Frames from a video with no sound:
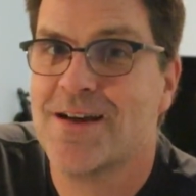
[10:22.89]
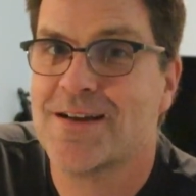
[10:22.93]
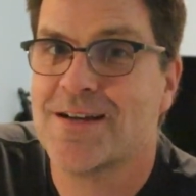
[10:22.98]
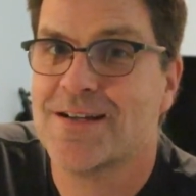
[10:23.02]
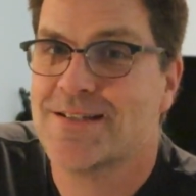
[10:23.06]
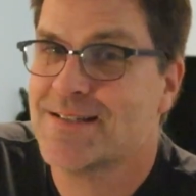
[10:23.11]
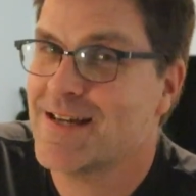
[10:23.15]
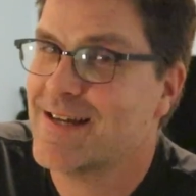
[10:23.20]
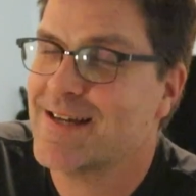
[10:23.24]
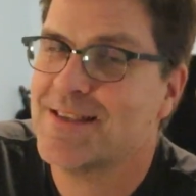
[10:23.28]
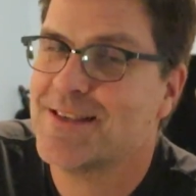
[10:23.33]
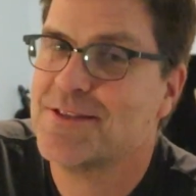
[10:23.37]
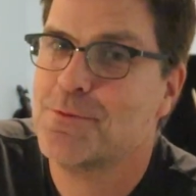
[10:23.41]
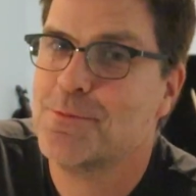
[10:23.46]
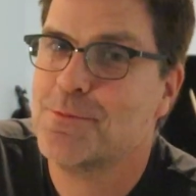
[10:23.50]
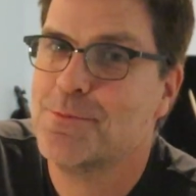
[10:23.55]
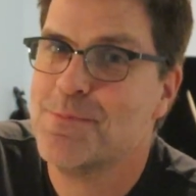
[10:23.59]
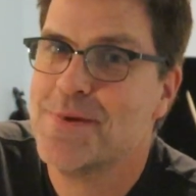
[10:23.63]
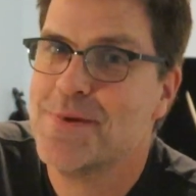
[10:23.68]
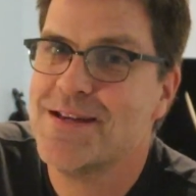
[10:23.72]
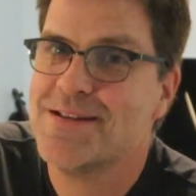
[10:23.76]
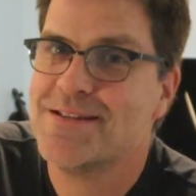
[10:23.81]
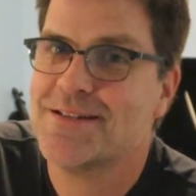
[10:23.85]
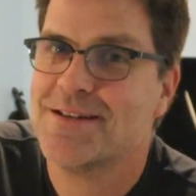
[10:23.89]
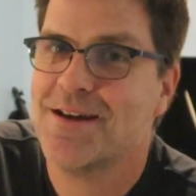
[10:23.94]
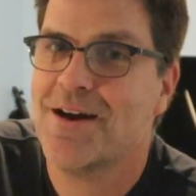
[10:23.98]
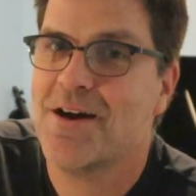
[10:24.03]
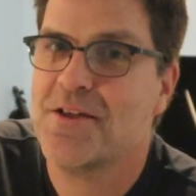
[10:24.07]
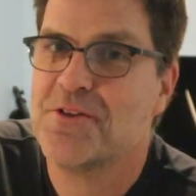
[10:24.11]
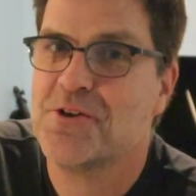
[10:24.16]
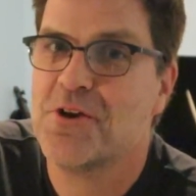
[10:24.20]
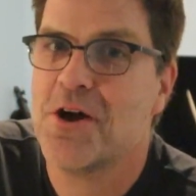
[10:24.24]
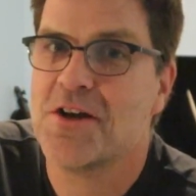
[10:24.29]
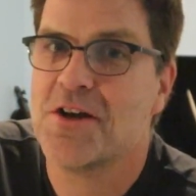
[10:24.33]
because I get to meet
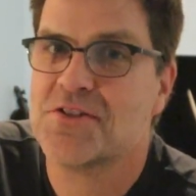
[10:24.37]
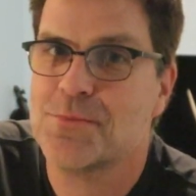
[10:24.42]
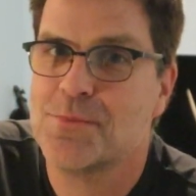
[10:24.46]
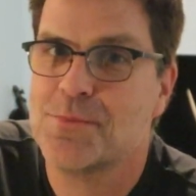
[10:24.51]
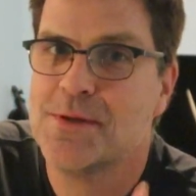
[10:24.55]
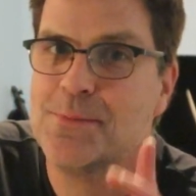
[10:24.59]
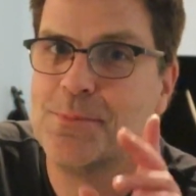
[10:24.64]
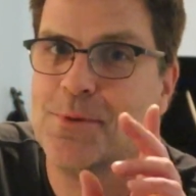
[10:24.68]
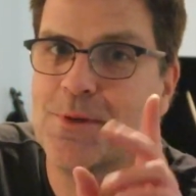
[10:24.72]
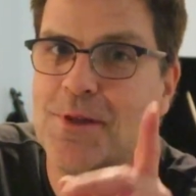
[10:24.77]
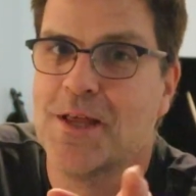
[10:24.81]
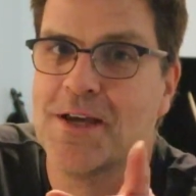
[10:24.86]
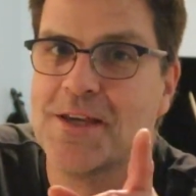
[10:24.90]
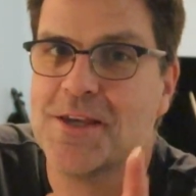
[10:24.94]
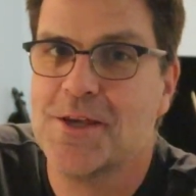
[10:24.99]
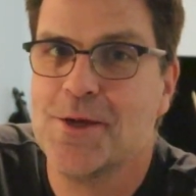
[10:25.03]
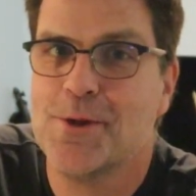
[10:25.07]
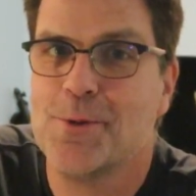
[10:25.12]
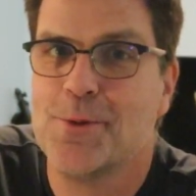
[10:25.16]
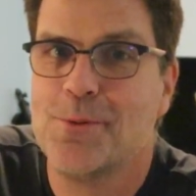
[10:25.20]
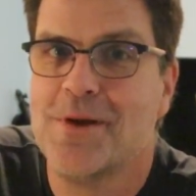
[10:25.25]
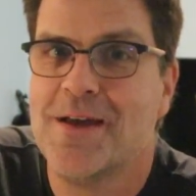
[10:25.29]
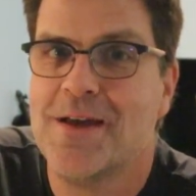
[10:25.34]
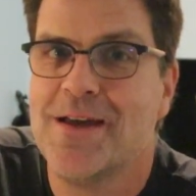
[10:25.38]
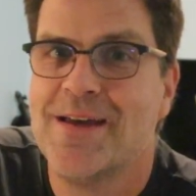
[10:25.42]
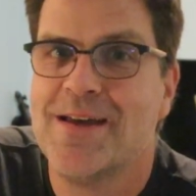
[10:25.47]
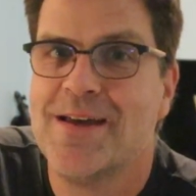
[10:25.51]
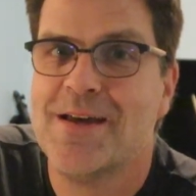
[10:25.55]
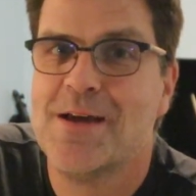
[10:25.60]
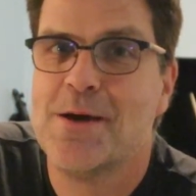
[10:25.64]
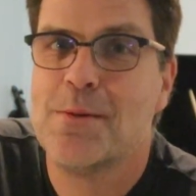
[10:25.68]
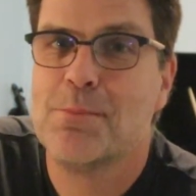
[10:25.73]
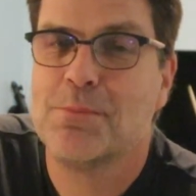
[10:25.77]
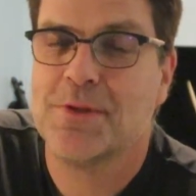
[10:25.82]
other awesome people like you.
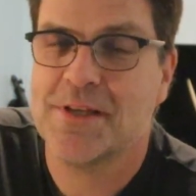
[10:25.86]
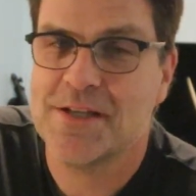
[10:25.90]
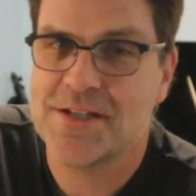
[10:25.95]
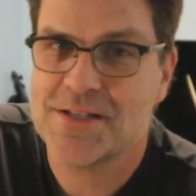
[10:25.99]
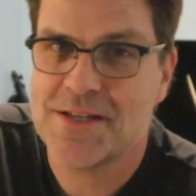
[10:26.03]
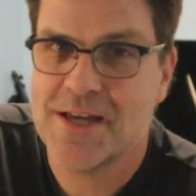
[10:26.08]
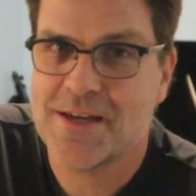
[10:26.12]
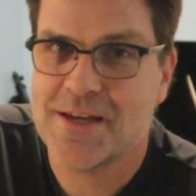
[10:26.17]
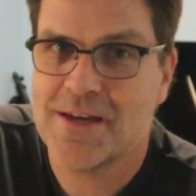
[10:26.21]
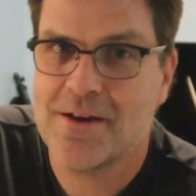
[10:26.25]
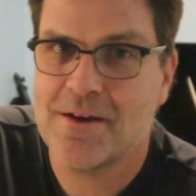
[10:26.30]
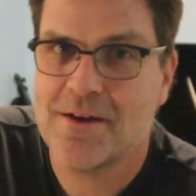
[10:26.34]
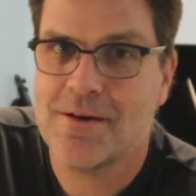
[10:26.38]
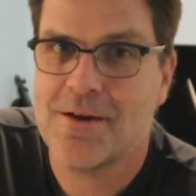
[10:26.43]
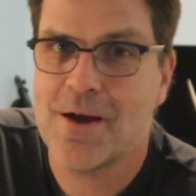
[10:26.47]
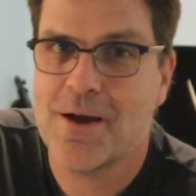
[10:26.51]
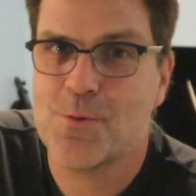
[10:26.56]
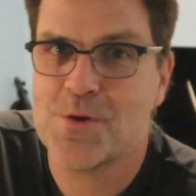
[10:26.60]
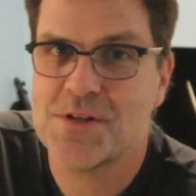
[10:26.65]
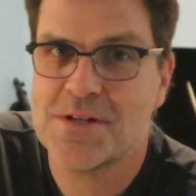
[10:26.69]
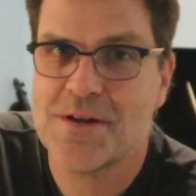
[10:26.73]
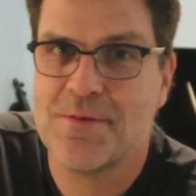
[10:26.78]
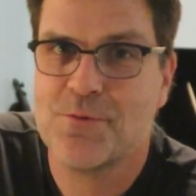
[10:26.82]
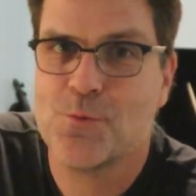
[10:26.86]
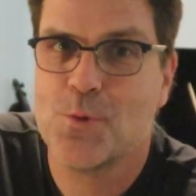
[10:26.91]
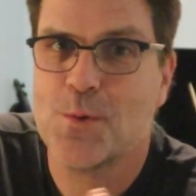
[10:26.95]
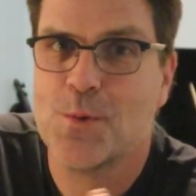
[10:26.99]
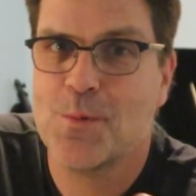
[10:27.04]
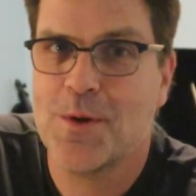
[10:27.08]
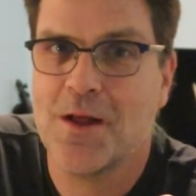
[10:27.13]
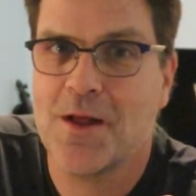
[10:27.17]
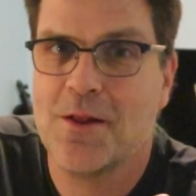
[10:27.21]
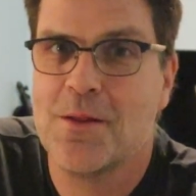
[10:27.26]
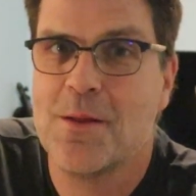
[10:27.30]
Please take care. I wish
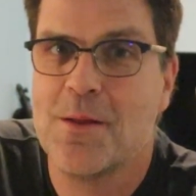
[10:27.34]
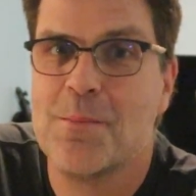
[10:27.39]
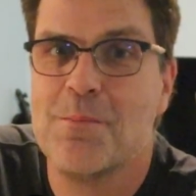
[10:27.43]
everyone well.